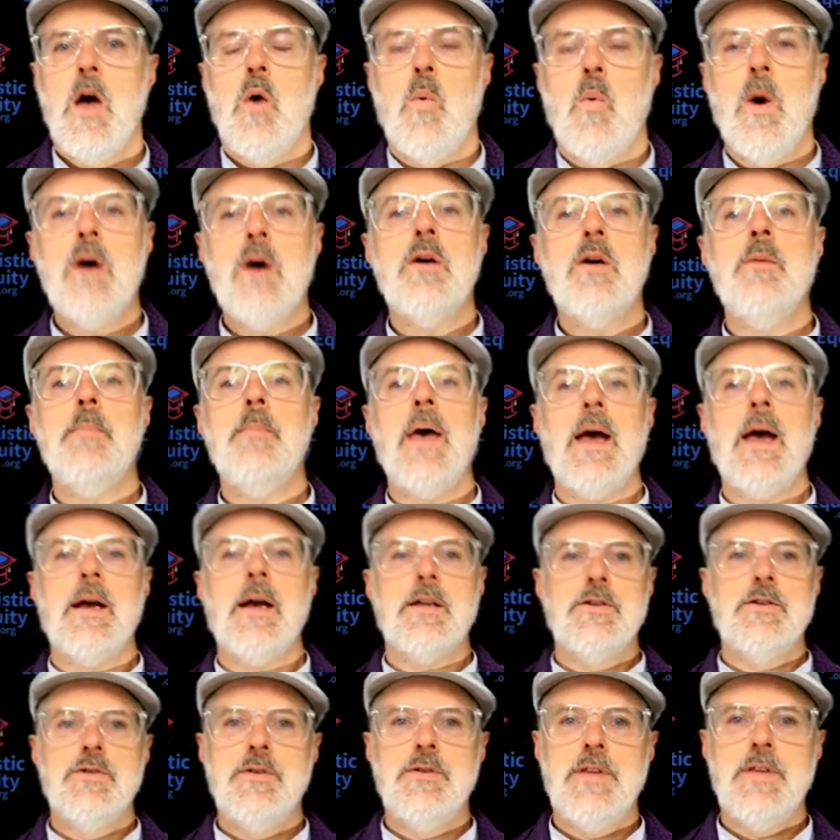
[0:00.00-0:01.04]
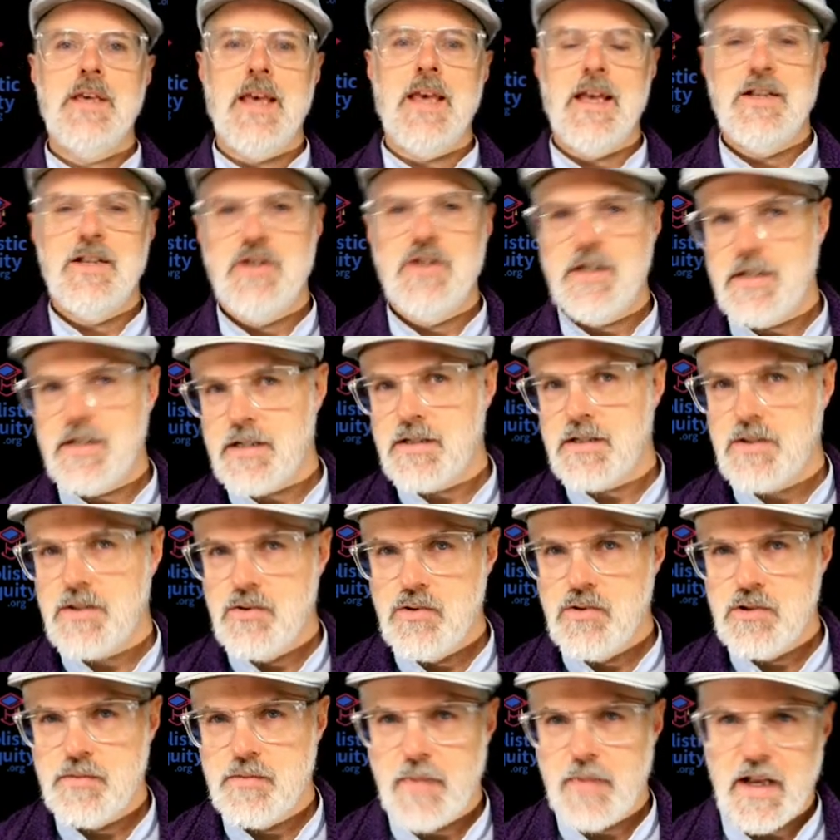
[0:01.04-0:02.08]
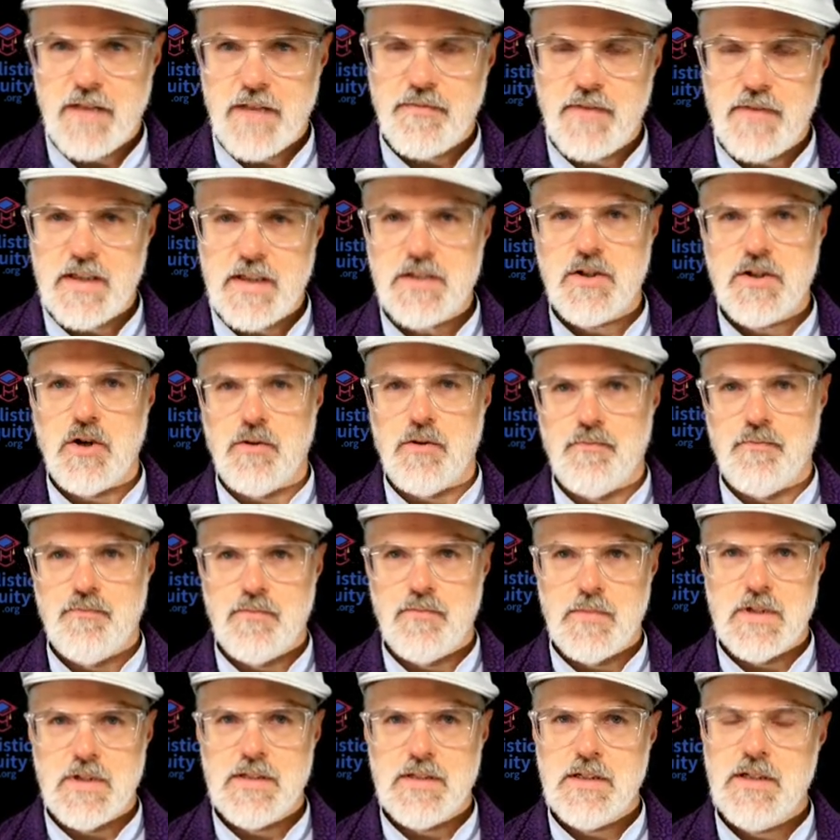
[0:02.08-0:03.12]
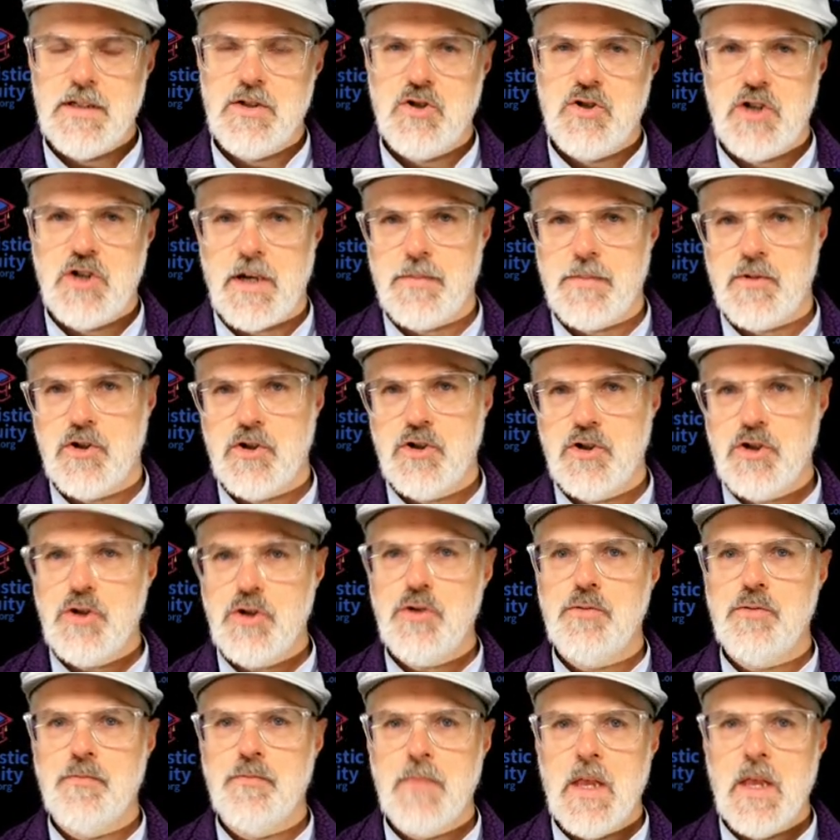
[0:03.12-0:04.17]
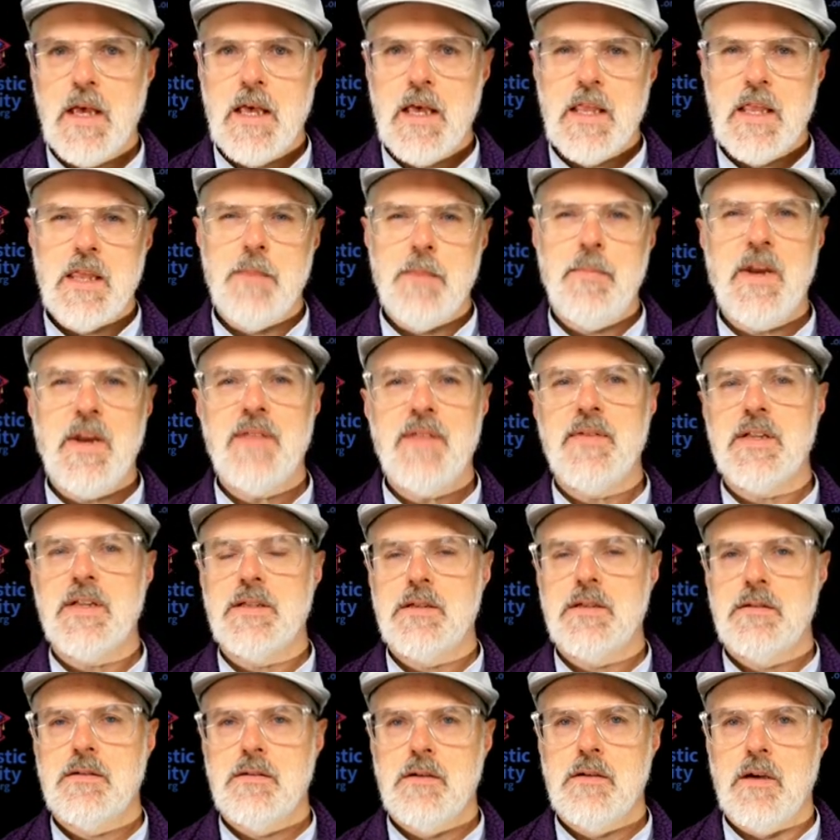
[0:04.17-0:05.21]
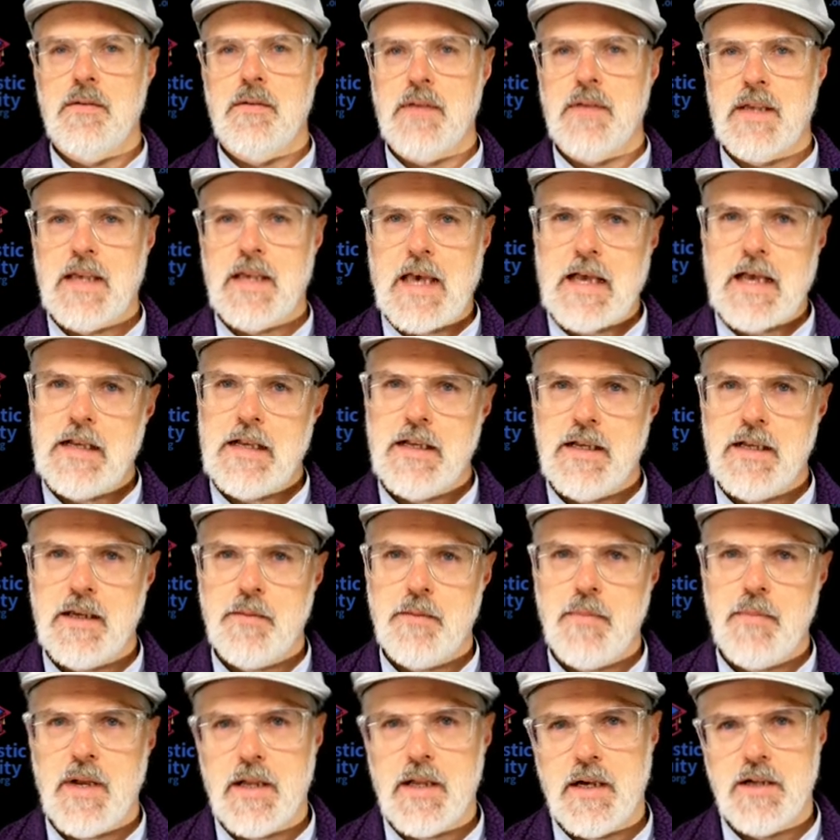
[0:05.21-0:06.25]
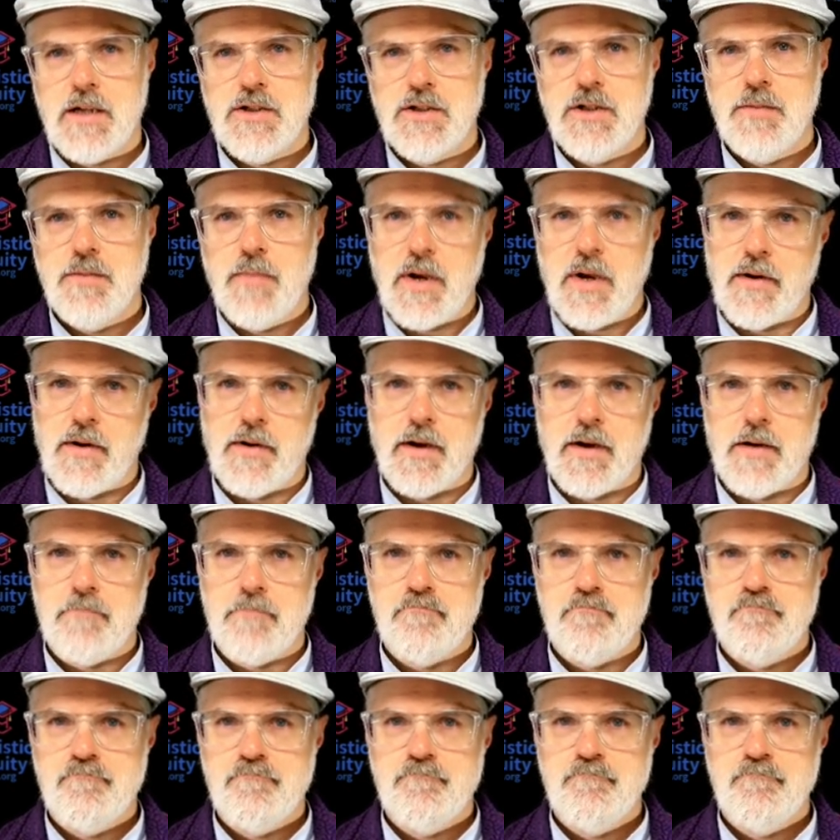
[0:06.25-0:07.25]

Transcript: Welcome back to the Agentic Schools Manifesto. This is Chapter 2 The Benefits of the Catalytic Pedagogy Paradigm.